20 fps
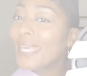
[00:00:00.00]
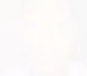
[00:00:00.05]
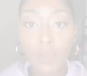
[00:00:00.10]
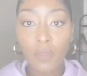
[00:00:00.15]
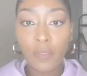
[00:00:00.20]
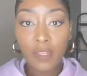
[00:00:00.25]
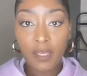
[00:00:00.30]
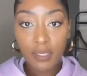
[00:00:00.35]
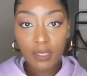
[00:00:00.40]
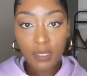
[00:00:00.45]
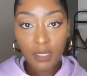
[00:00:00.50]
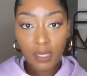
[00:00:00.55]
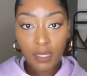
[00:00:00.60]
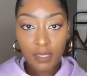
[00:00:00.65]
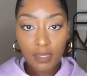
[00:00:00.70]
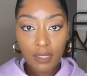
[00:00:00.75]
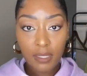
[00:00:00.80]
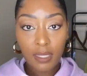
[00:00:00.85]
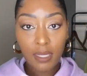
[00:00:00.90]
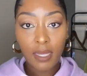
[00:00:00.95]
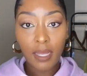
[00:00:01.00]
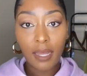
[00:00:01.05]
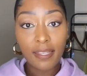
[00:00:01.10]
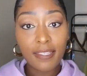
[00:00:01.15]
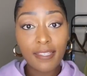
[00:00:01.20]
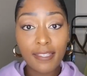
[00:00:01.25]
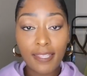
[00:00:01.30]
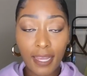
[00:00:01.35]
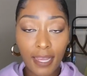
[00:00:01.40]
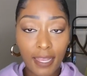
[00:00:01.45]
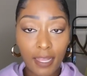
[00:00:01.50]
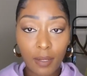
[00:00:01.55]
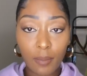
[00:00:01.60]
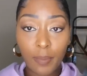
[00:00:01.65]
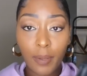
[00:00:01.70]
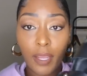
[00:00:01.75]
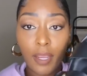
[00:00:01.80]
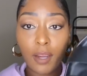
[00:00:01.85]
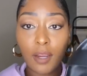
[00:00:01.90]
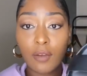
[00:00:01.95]
This is the second
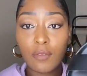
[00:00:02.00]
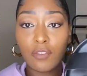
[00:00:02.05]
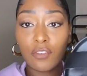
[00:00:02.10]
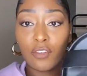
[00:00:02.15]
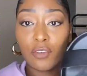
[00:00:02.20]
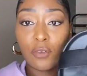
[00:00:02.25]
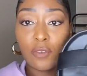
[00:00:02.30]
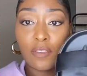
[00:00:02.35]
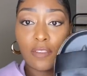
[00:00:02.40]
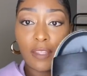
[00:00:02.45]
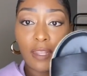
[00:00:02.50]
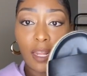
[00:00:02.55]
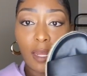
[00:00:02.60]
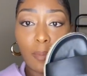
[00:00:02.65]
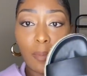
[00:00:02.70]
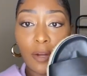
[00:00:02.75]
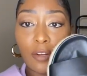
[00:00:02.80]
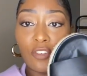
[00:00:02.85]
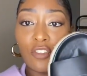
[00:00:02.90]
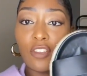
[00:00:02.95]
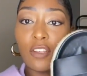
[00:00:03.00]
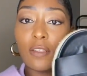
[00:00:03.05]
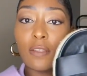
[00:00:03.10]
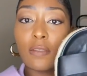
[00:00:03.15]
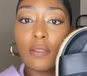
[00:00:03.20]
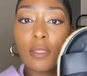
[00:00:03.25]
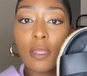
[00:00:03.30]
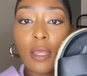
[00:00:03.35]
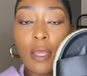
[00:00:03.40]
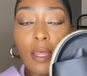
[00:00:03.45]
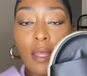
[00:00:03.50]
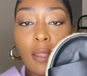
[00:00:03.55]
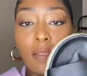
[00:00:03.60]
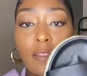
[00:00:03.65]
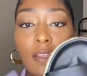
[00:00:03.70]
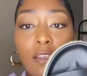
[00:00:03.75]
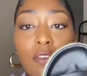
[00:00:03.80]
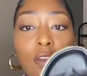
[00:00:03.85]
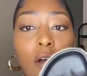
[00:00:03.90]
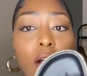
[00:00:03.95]
pair of shoes that I purchased.
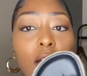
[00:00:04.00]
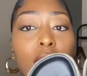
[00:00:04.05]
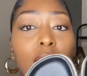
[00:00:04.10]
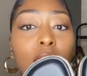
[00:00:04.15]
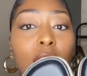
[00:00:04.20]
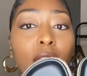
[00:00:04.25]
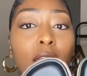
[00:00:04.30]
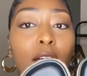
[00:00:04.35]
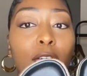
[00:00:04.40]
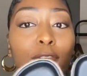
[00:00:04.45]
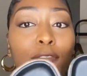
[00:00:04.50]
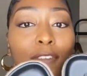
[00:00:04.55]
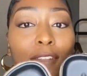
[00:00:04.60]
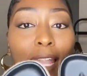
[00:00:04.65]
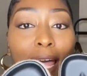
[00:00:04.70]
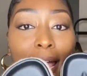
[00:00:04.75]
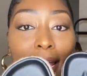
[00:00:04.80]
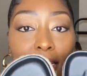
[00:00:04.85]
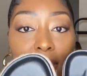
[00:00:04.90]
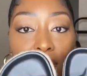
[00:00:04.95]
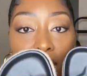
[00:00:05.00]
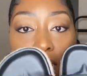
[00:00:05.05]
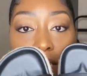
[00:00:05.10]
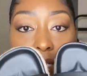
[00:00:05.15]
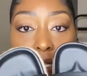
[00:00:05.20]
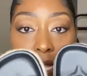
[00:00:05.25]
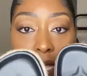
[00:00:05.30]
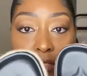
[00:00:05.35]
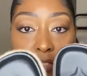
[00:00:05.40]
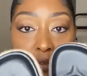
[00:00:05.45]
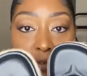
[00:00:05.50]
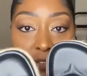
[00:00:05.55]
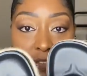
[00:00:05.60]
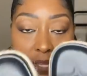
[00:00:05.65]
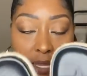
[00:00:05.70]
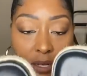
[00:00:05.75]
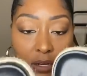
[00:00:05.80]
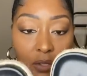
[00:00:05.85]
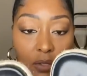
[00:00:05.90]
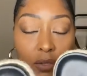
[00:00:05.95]
These are the flat leather
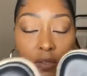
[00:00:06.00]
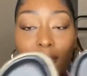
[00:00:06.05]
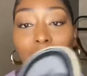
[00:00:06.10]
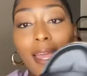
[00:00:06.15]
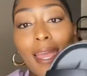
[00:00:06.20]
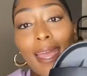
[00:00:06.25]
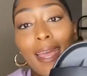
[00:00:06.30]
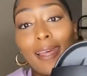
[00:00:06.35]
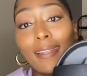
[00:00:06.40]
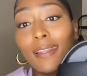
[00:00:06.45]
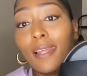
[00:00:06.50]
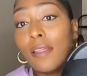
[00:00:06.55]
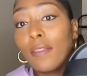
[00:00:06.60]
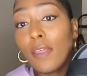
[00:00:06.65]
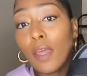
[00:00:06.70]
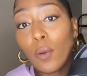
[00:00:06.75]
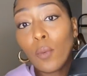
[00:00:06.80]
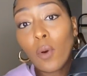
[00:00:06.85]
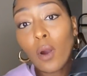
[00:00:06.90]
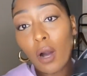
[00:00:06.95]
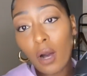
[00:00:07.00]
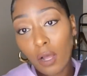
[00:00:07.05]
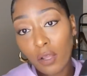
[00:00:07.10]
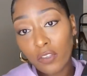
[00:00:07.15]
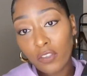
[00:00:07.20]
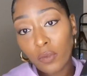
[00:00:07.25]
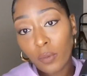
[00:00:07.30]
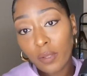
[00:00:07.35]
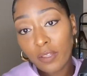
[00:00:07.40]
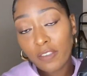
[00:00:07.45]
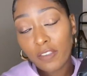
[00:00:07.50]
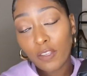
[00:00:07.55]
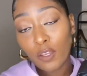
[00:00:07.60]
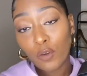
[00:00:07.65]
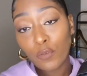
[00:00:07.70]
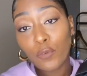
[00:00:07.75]
sandals and they were also on sale for